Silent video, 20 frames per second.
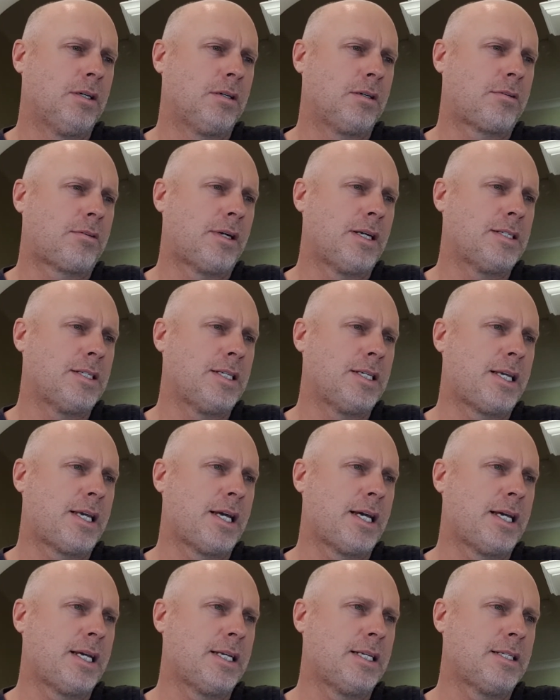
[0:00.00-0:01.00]
crazy
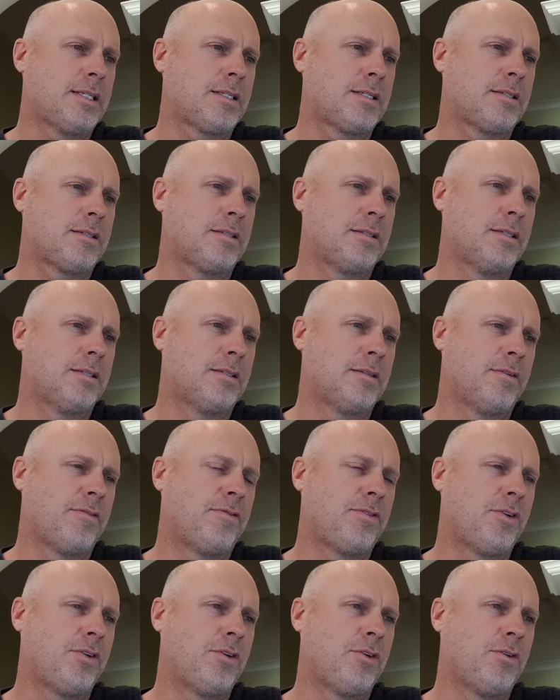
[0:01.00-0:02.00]
case. There's a
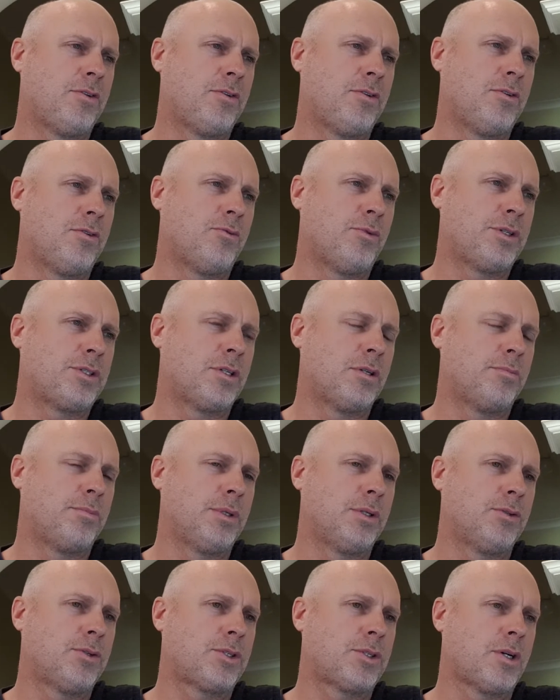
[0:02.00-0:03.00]
few Richard
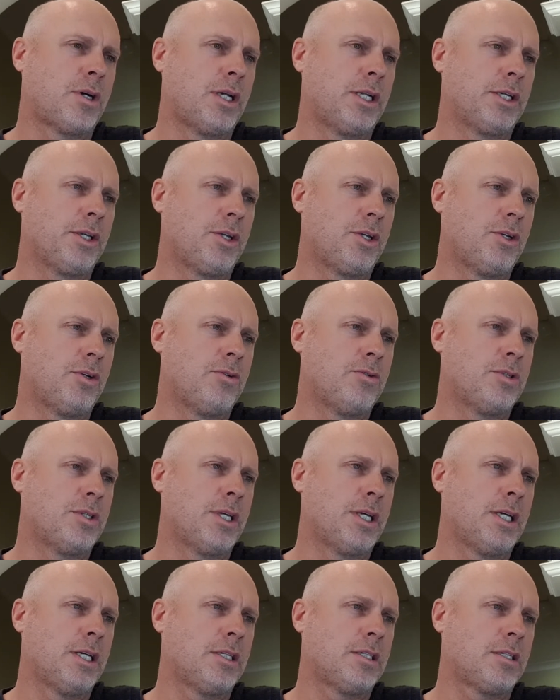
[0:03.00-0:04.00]
Mille styling cues
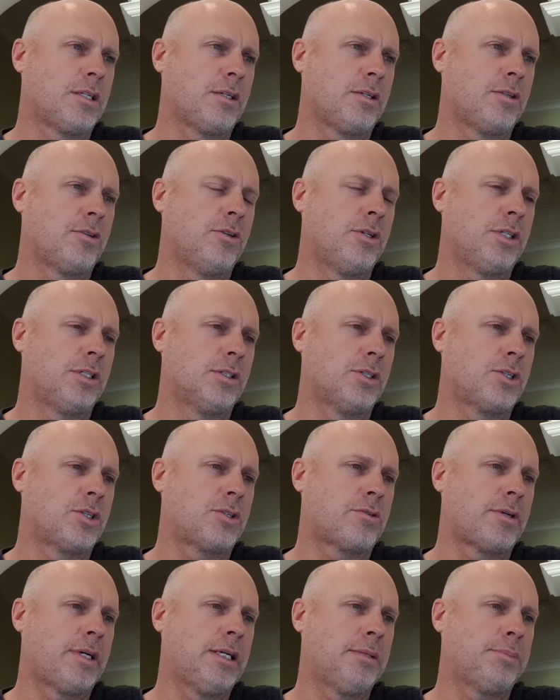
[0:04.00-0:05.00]
there, including the
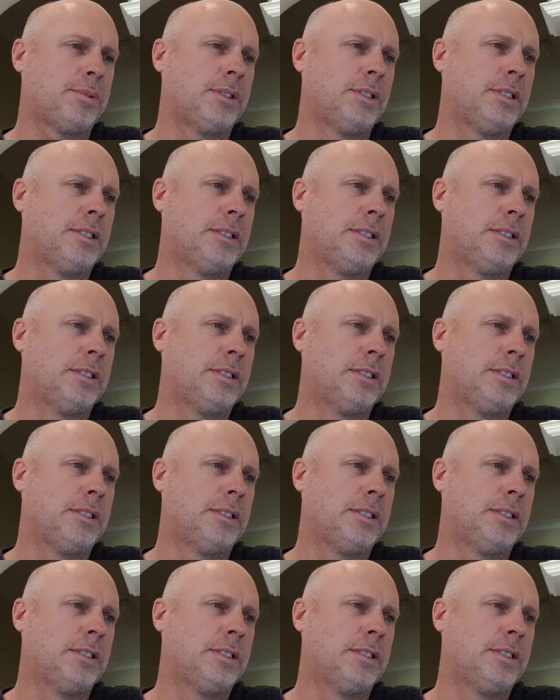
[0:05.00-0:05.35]
strap.